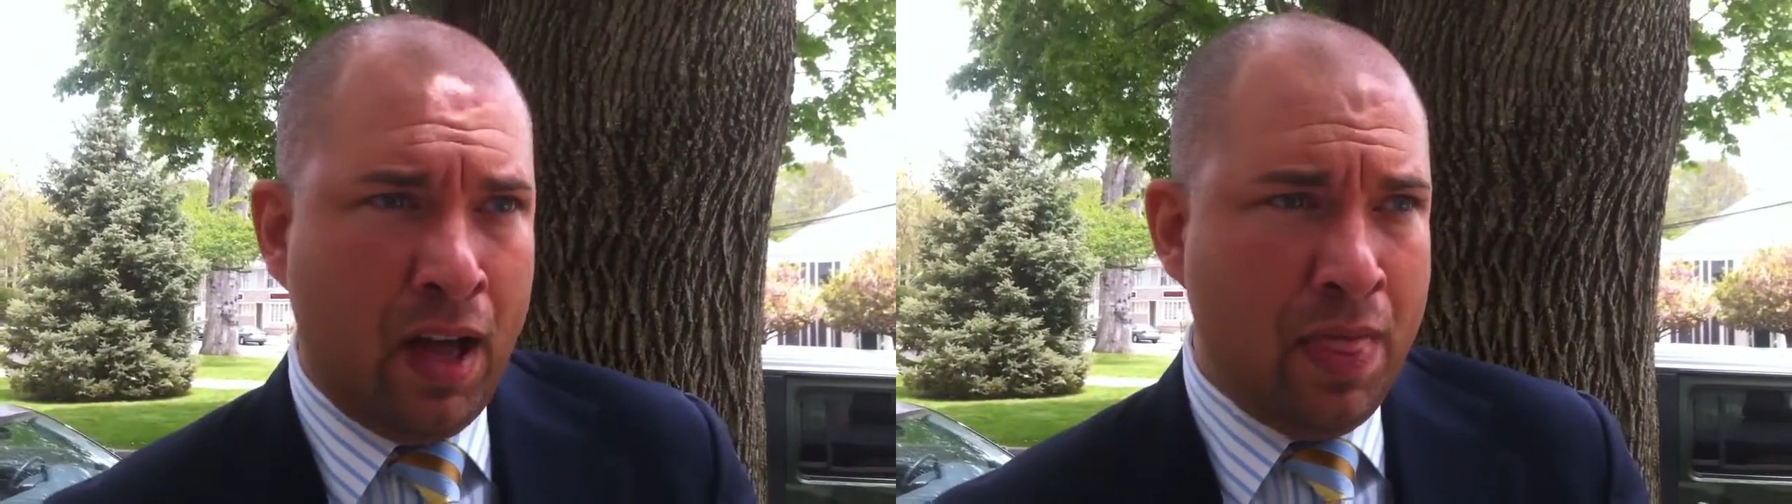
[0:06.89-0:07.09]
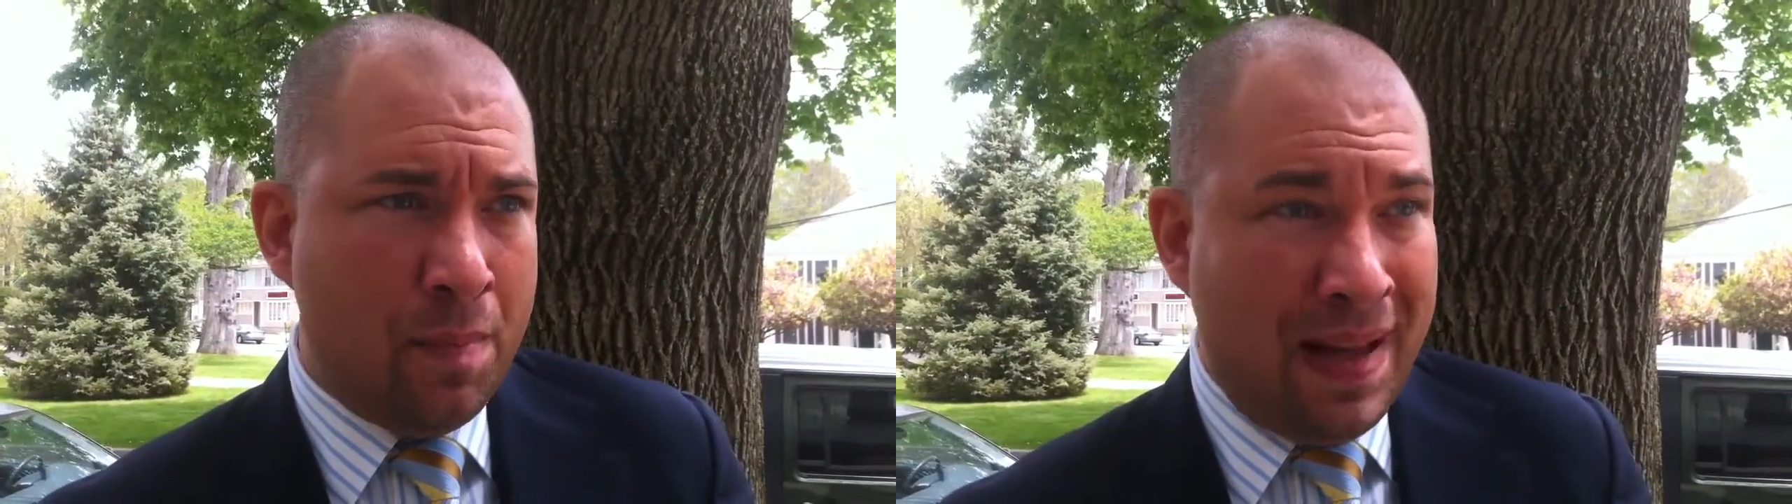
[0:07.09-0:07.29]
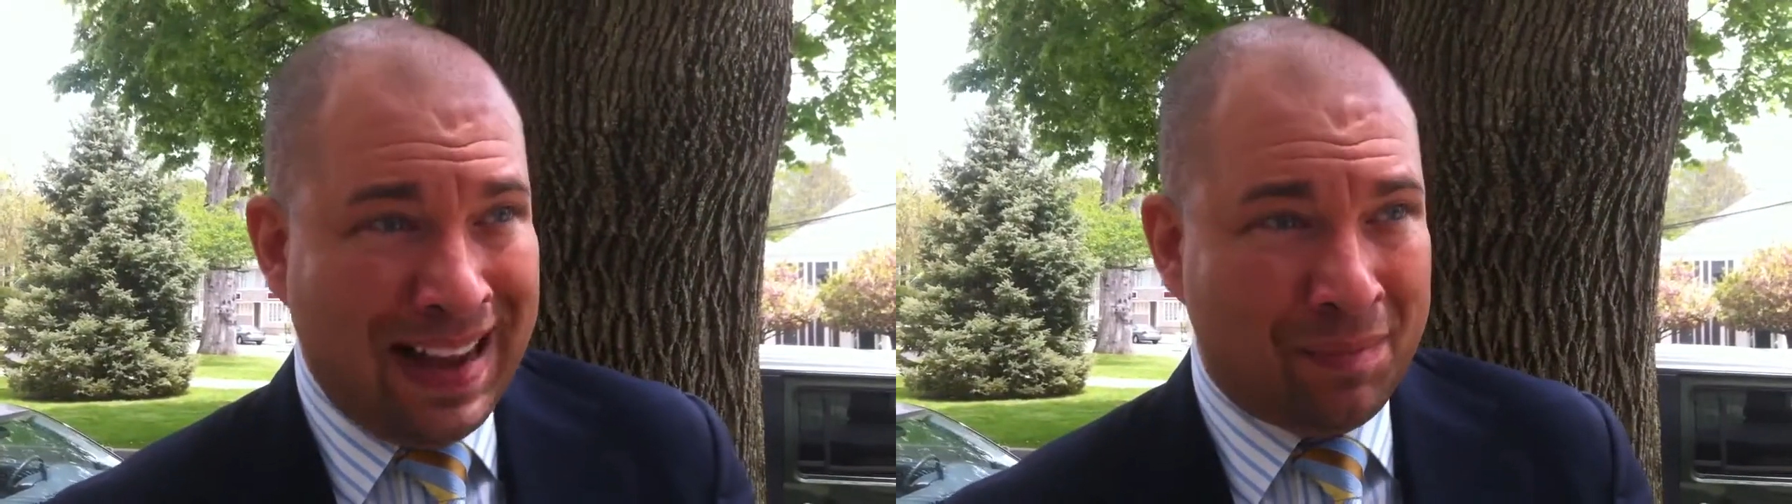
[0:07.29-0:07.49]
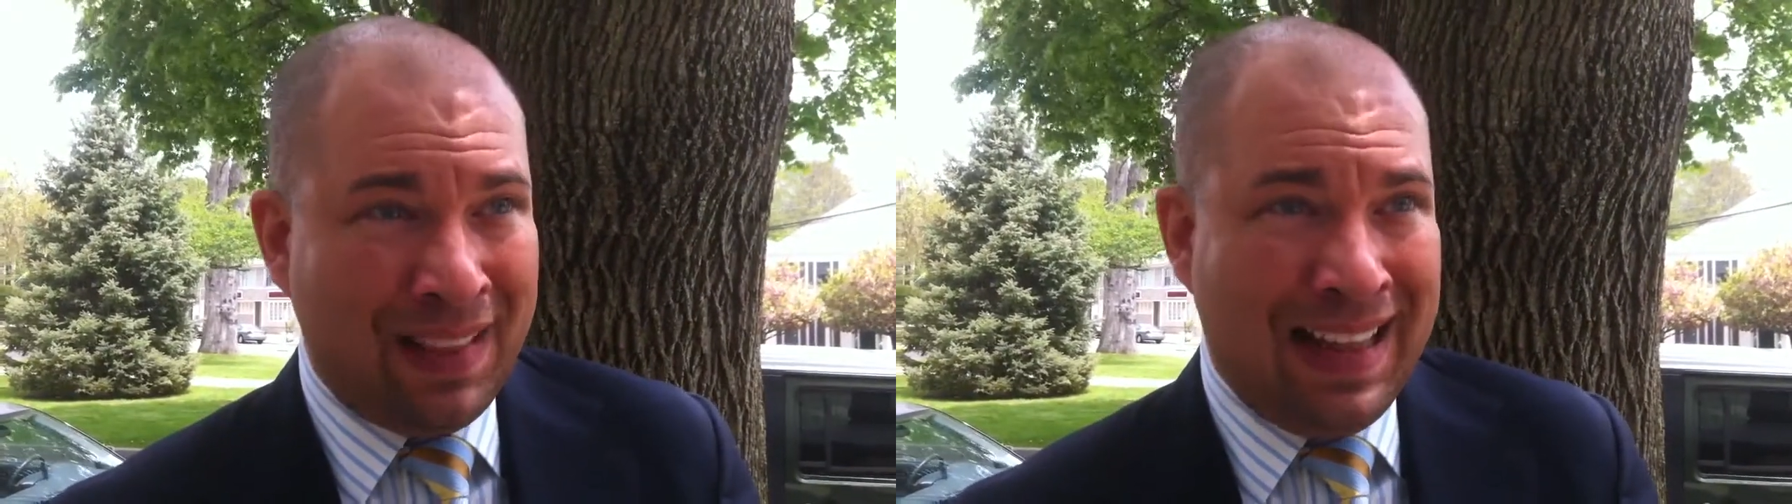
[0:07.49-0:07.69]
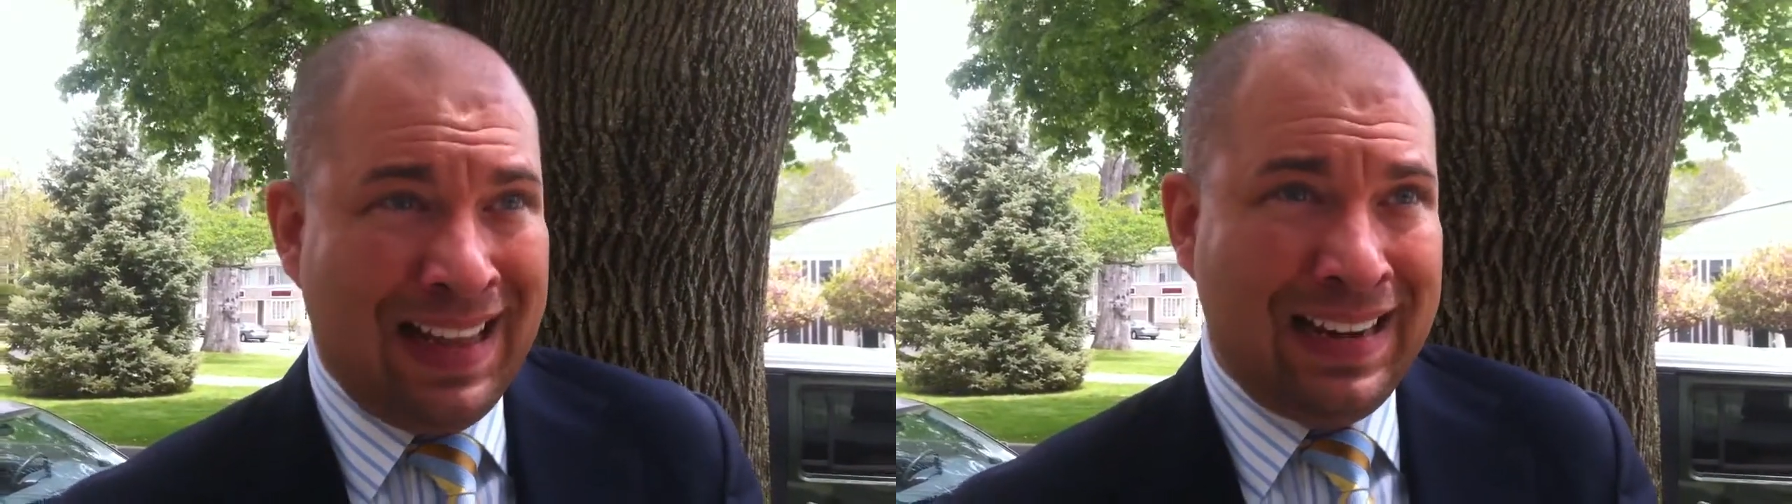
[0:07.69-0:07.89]
The bottom
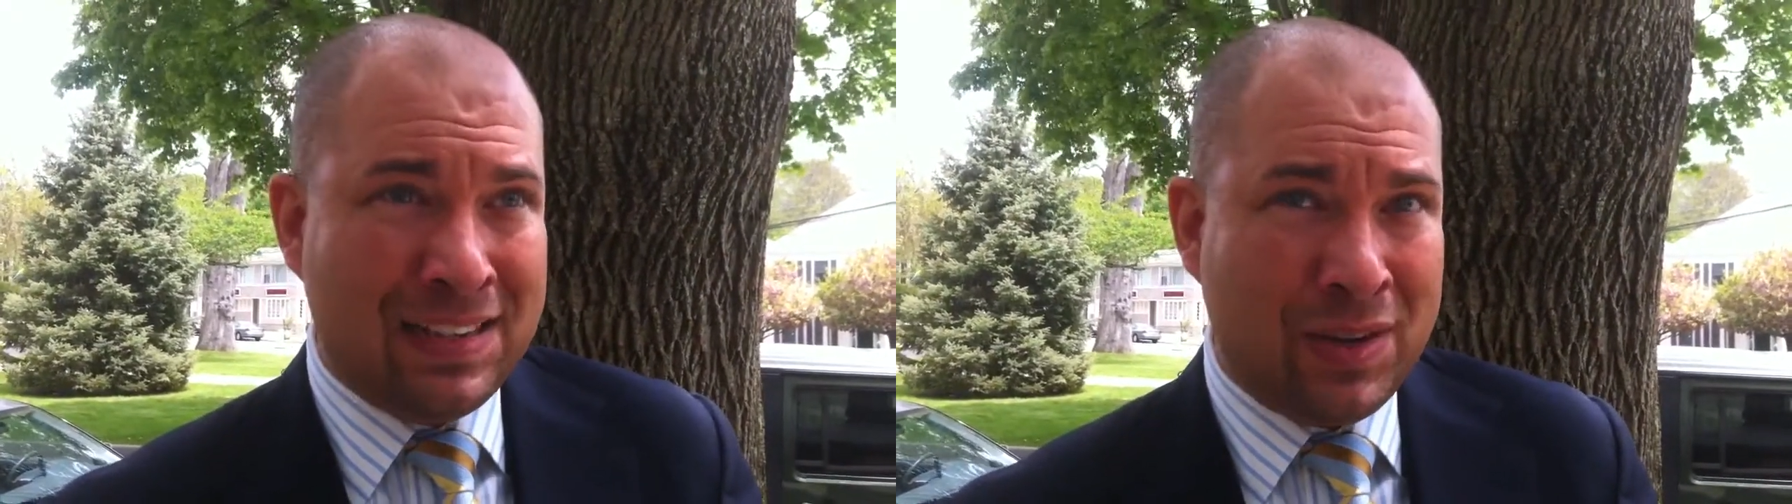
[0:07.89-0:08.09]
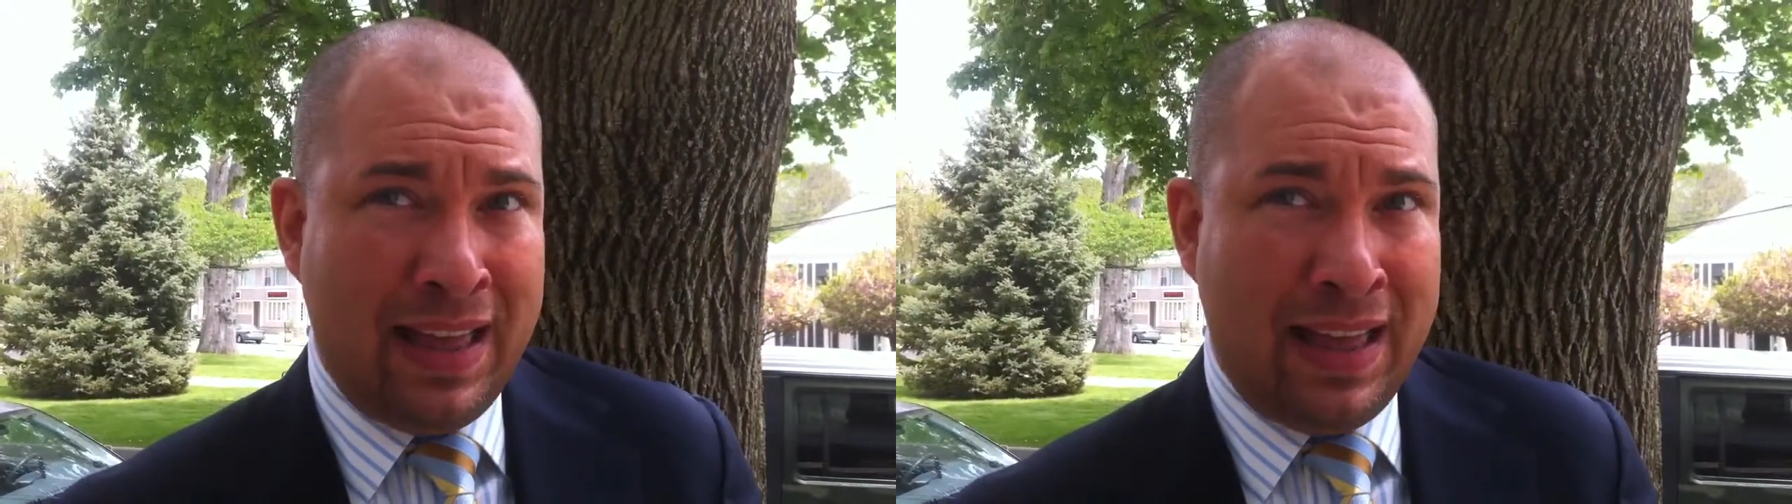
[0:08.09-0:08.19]
line is,